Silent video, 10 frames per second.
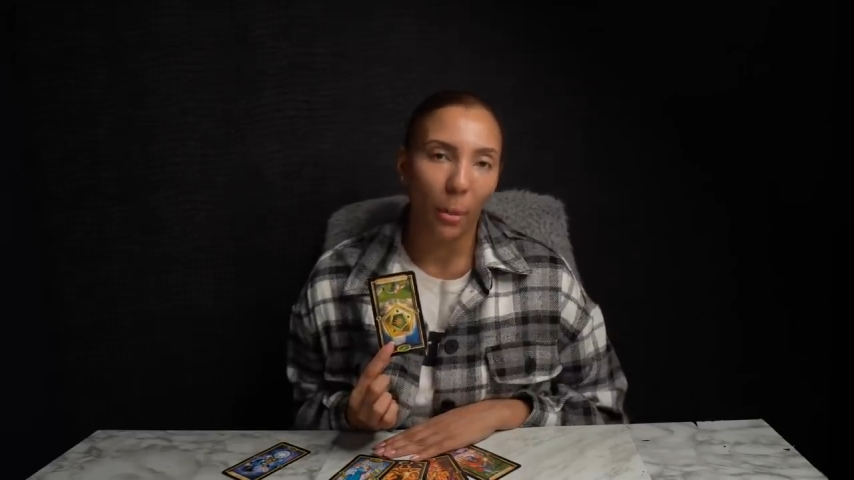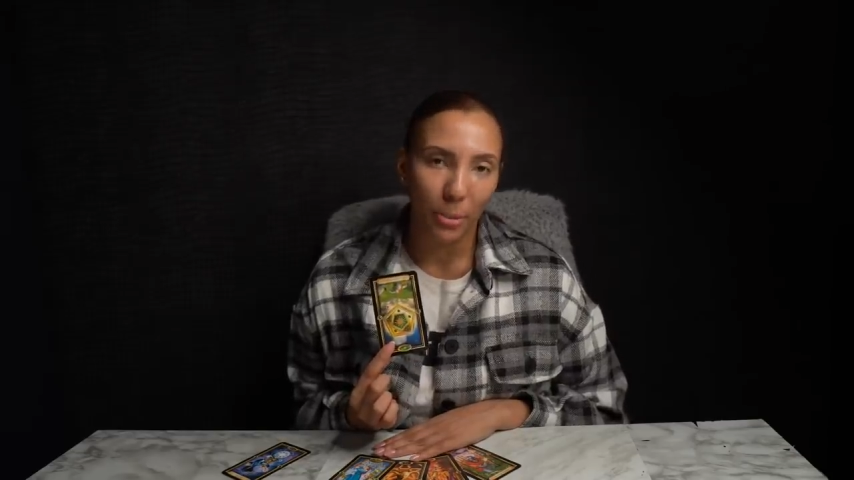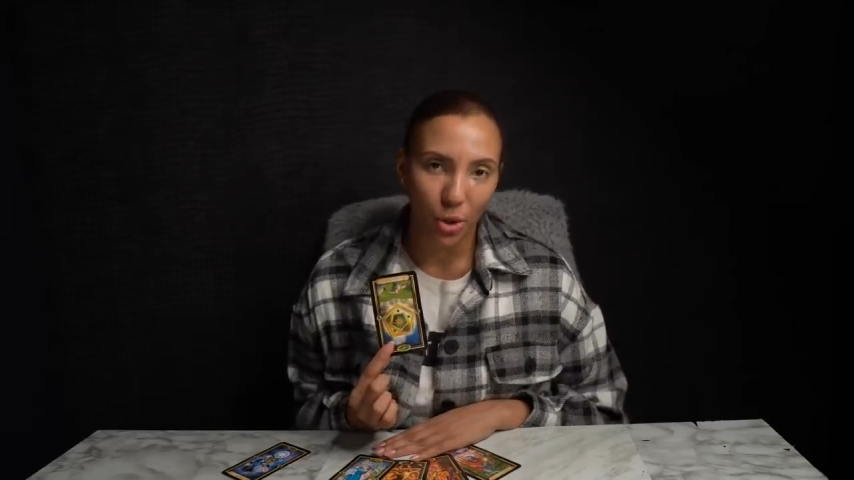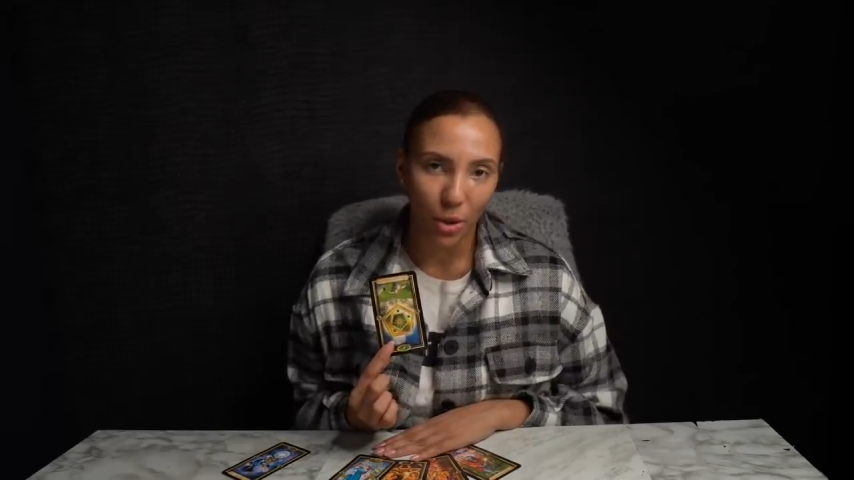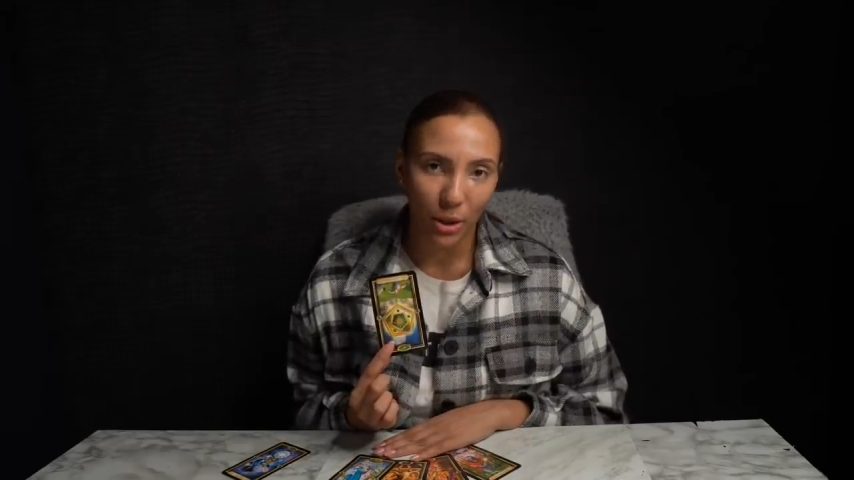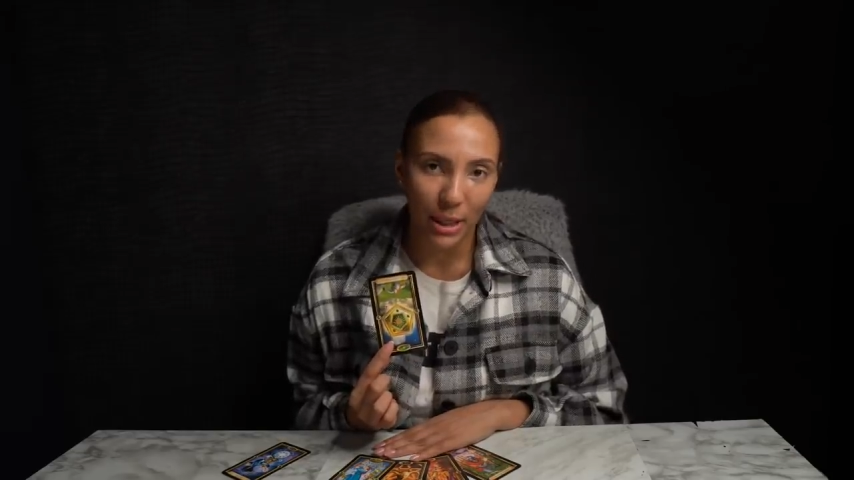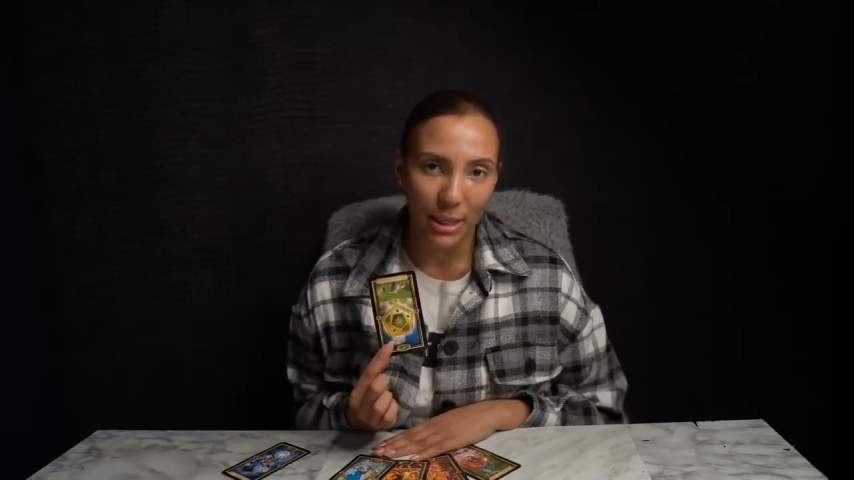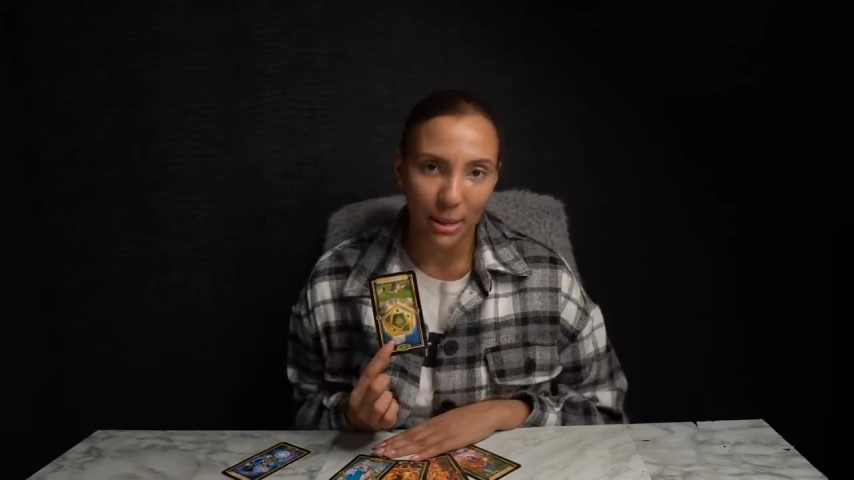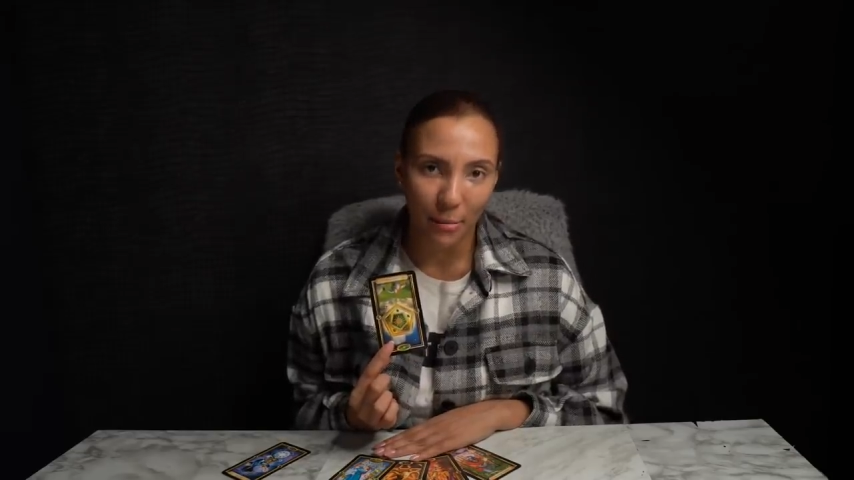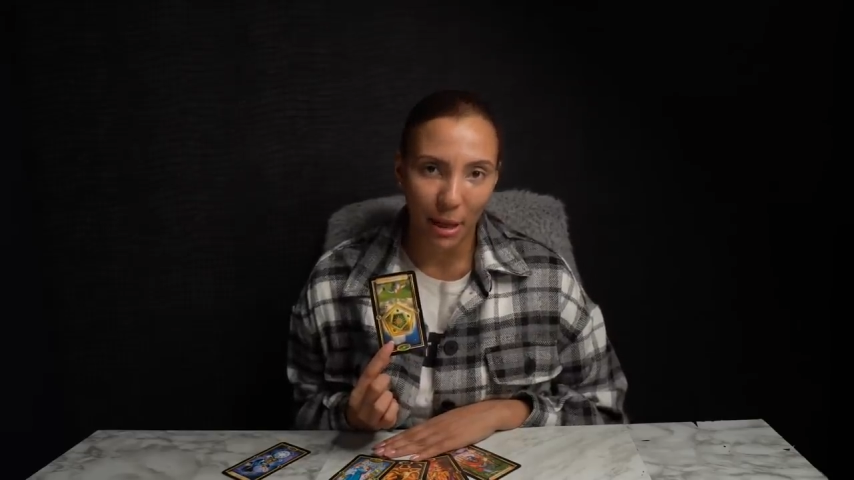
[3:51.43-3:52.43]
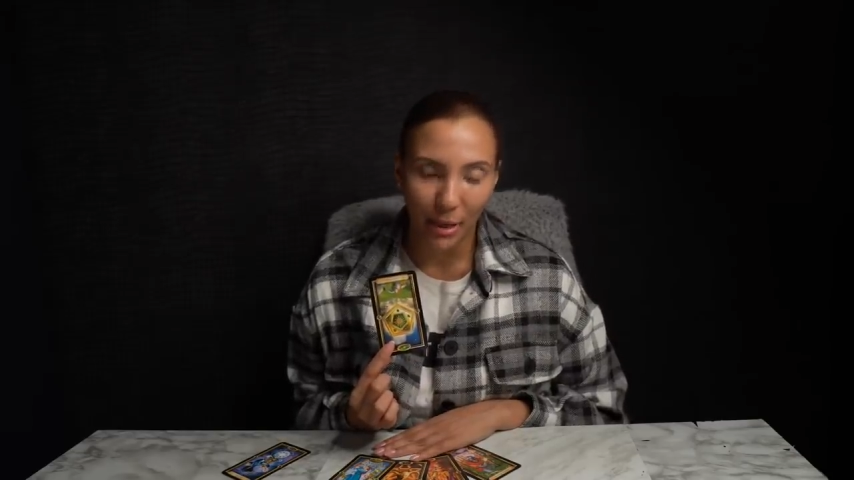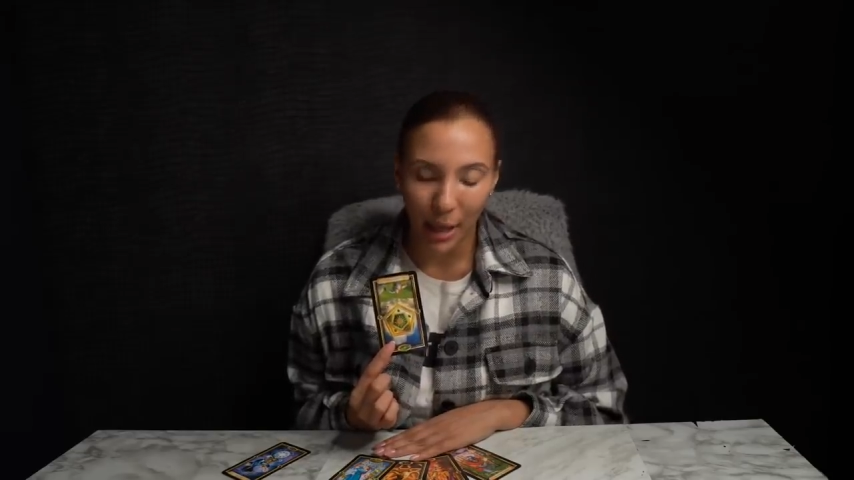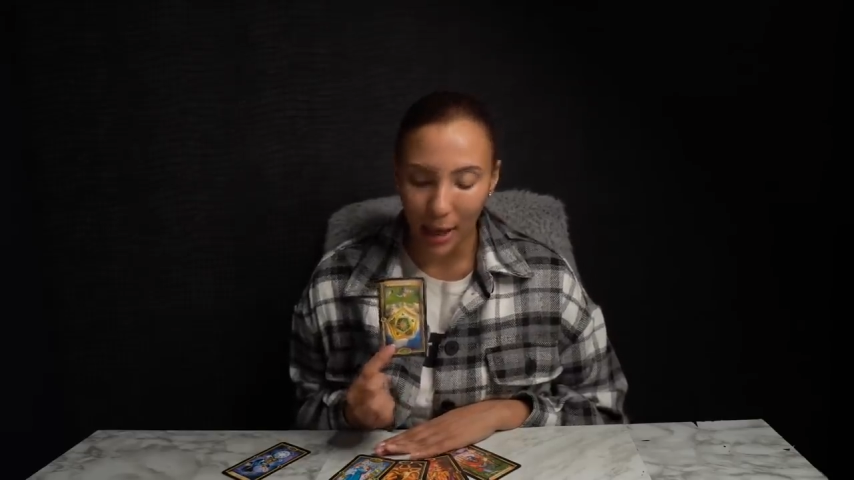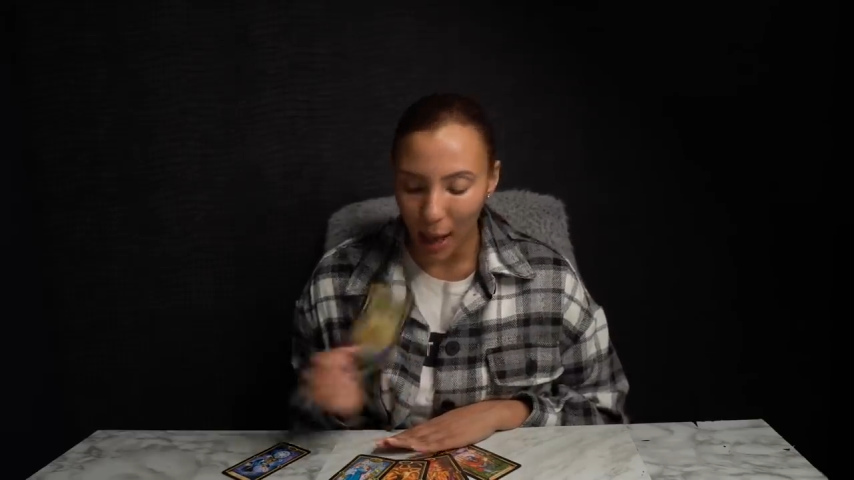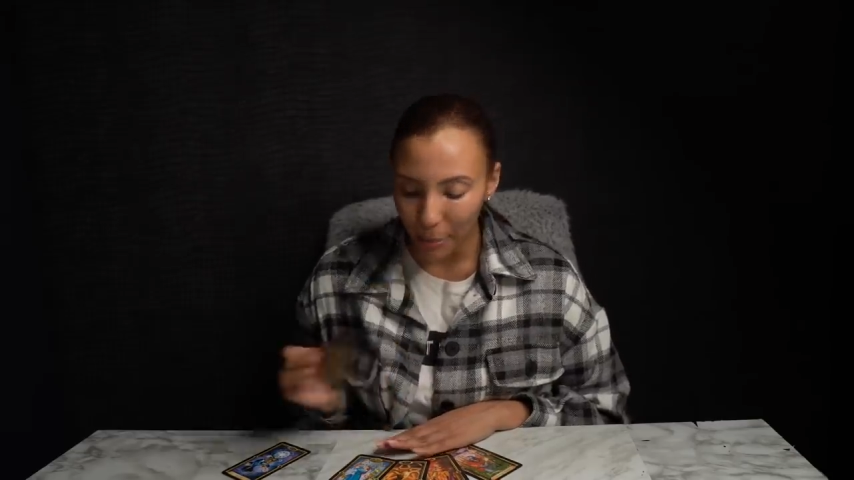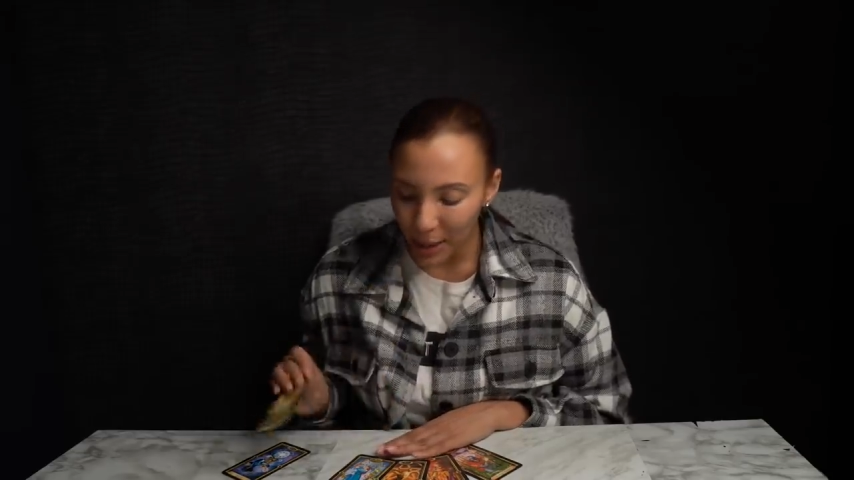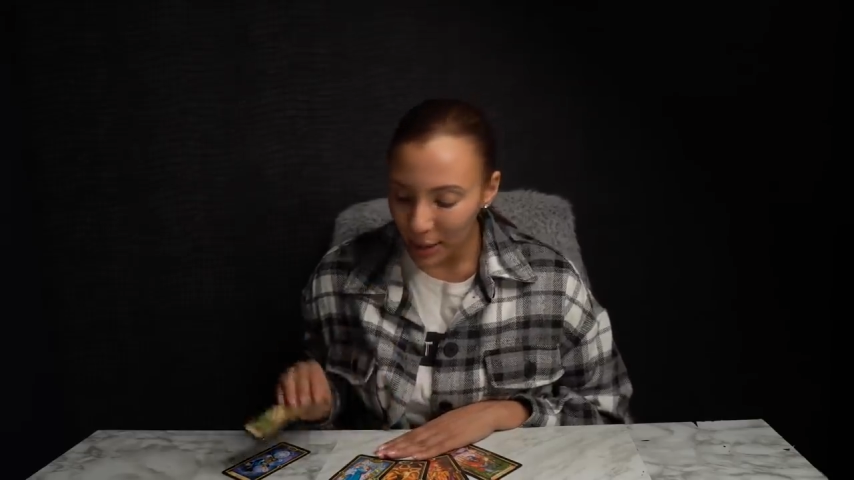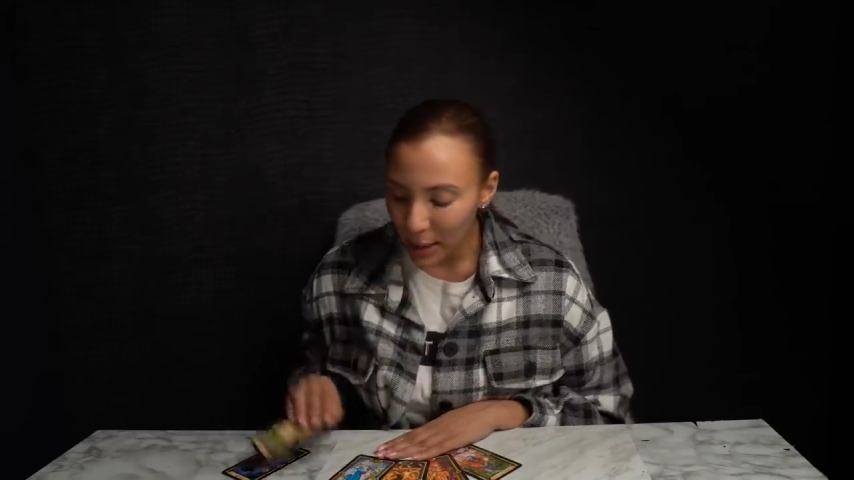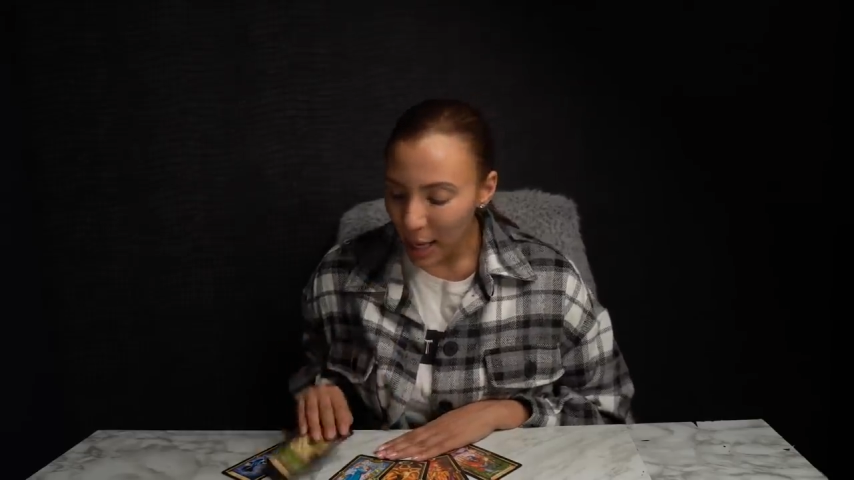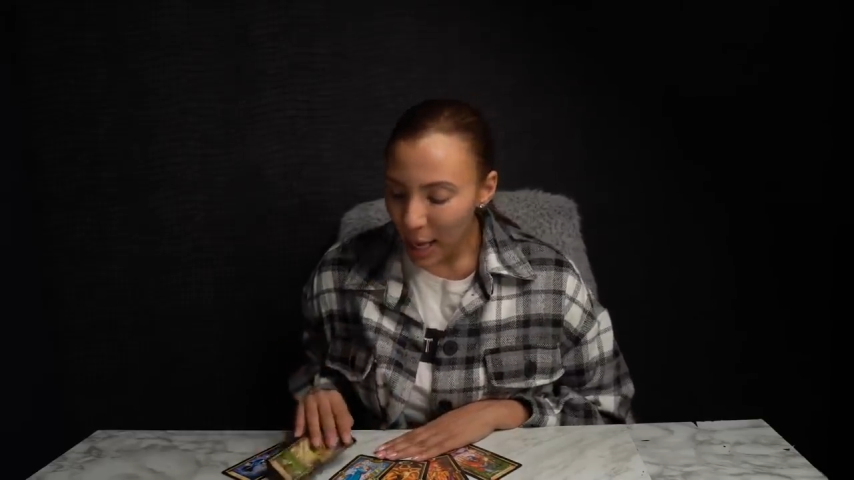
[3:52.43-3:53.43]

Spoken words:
opportunities to make that happen.